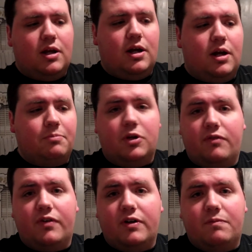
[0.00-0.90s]
Um,
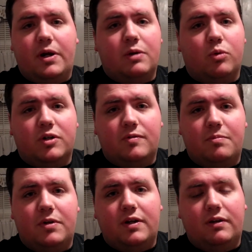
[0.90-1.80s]
good friend of mine, he works
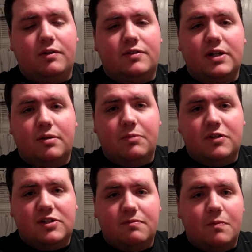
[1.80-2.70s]
with me. You've seen him
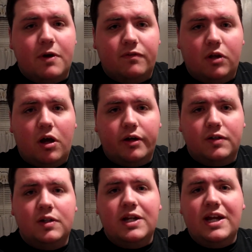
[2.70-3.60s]
in some of my
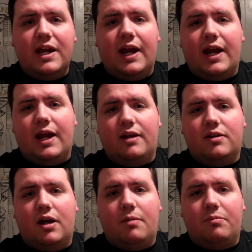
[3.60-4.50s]
vlogs.
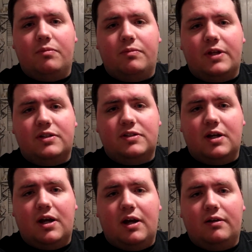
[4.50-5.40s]
And um, that's,
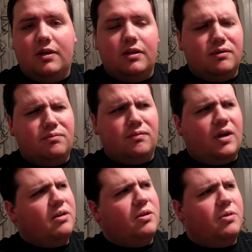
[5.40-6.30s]
uh,
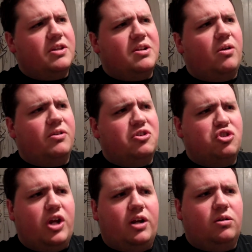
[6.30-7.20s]
I don't know what he's calling his
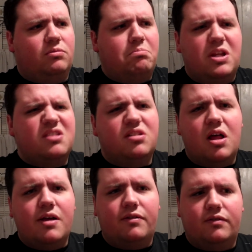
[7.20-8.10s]
channel. Ben's
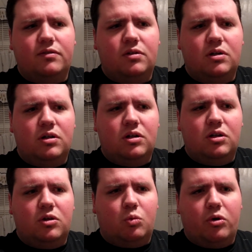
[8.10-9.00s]
Life?
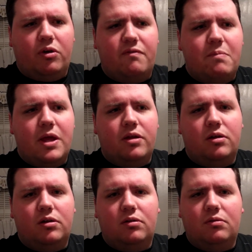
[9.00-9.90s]
The World of Ben?